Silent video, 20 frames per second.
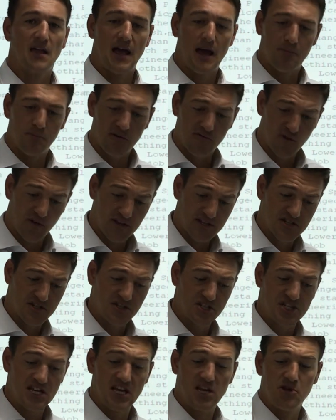and we've got this
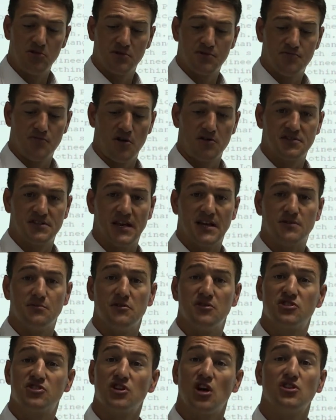continuous process
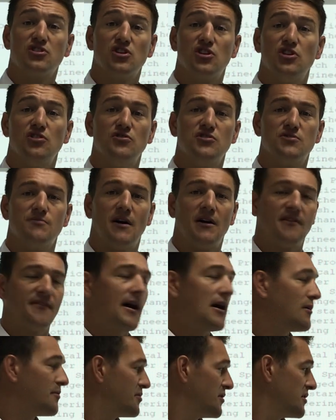with such a huge amount of
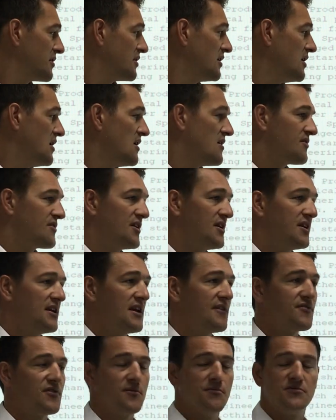output that
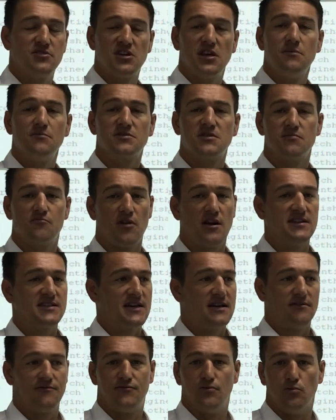if the machine was to break
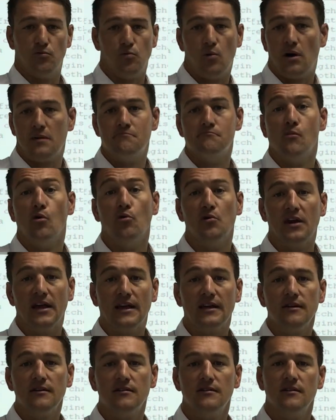down for one
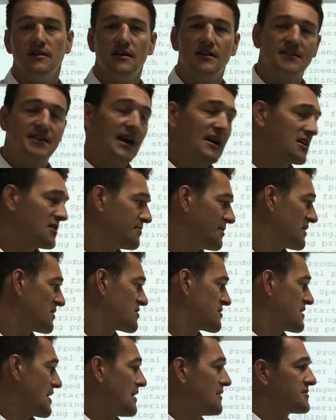morning, that could be
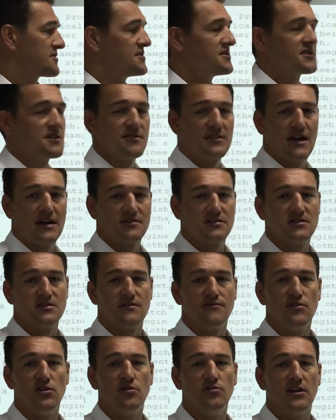thousands and thousands
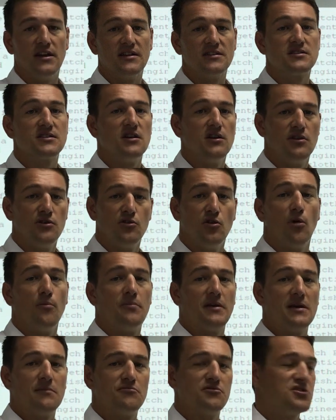of units not
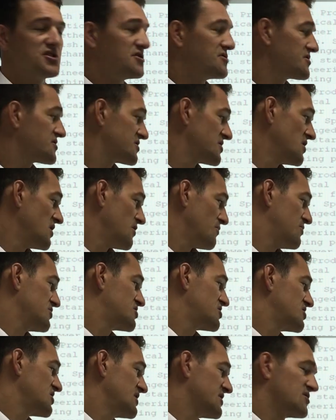being produced,
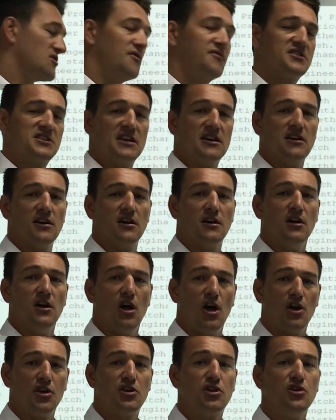which is obviously a
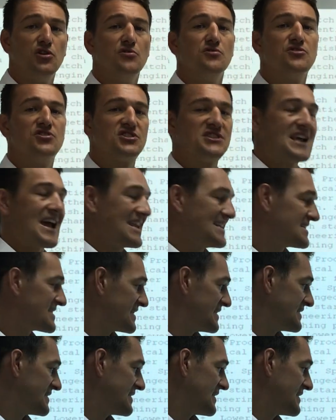huge dent
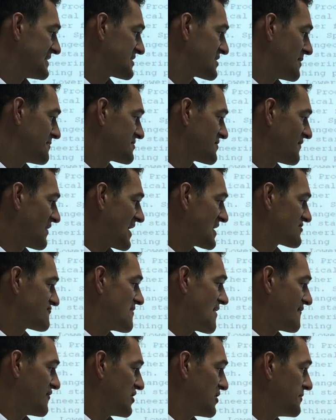in terms of less
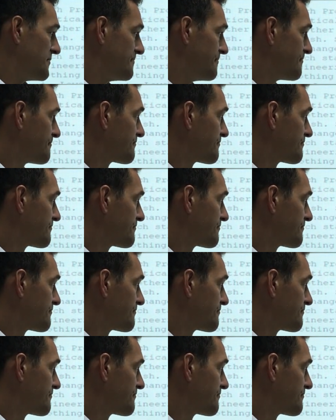revenue.